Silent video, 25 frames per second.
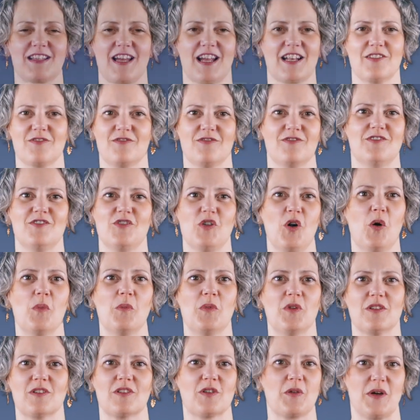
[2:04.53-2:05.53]
kind of
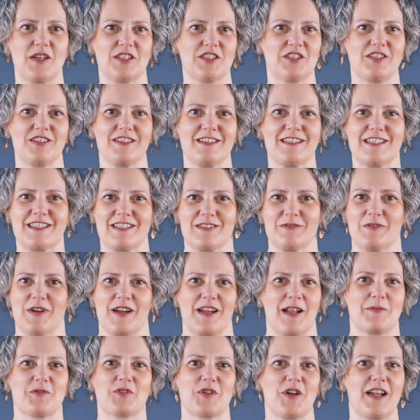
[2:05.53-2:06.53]
normal questions
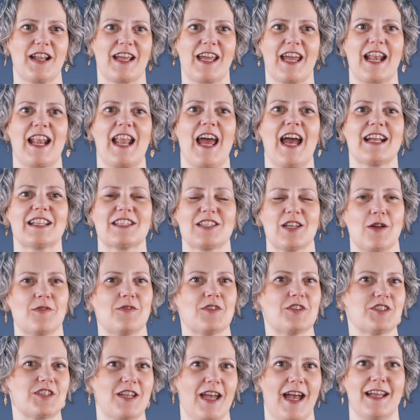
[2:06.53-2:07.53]
when I'm trying to connect over
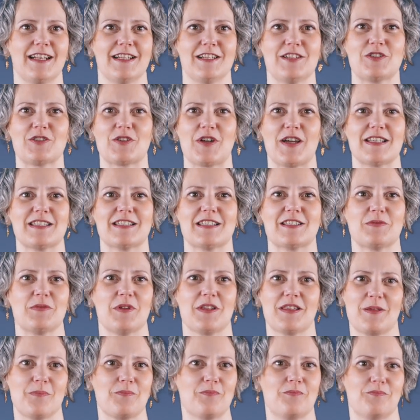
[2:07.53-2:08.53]
shared interests
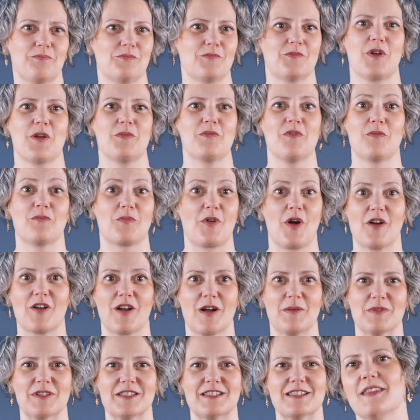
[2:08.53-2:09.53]
with a group of
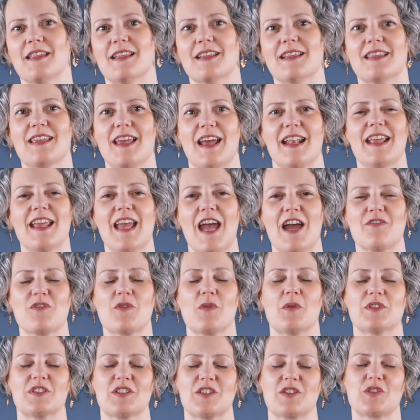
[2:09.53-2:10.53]
programmers. Getting
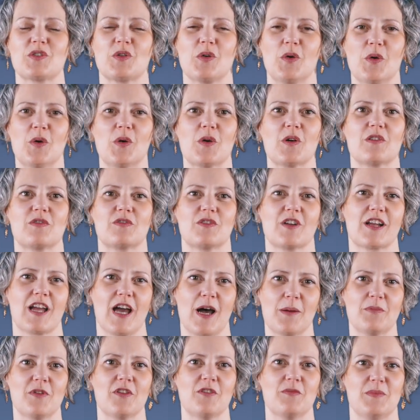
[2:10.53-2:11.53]
everyone to talk for a
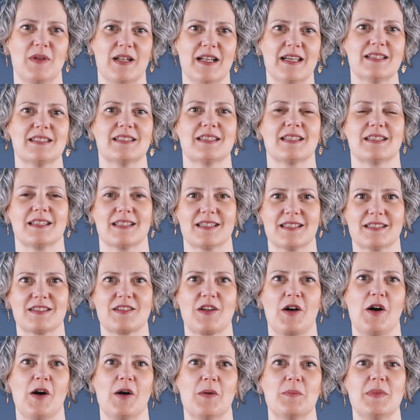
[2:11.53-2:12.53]
couple of minutes at the
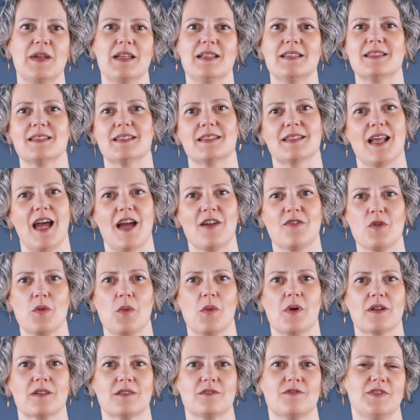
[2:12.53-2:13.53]
start means that
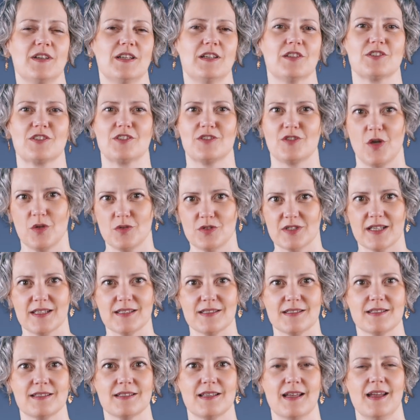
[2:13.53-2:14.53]
everyone feels
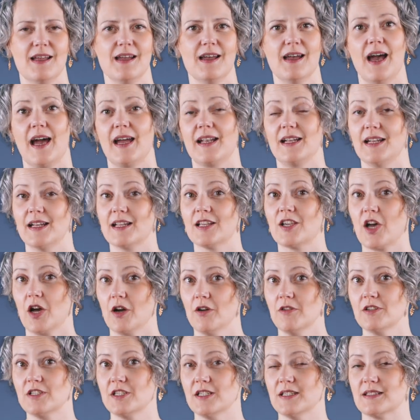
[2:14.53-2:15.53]
noticed, and it
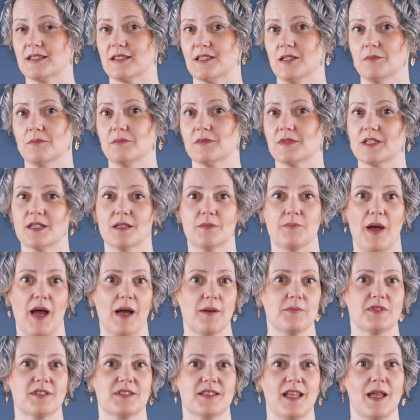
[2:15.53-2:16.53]
encourages them to
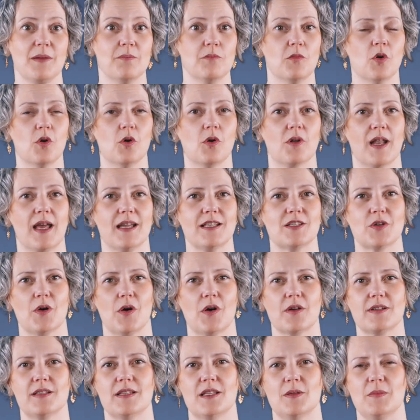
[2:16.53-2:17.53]
perhaps say more later
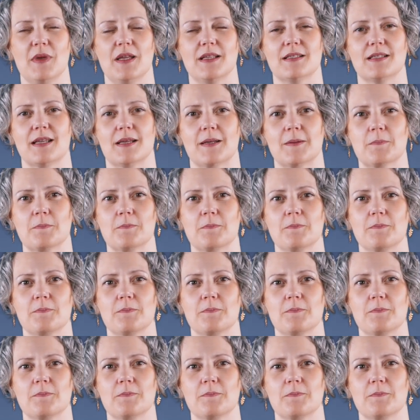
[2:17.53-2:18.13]
on in the meeting.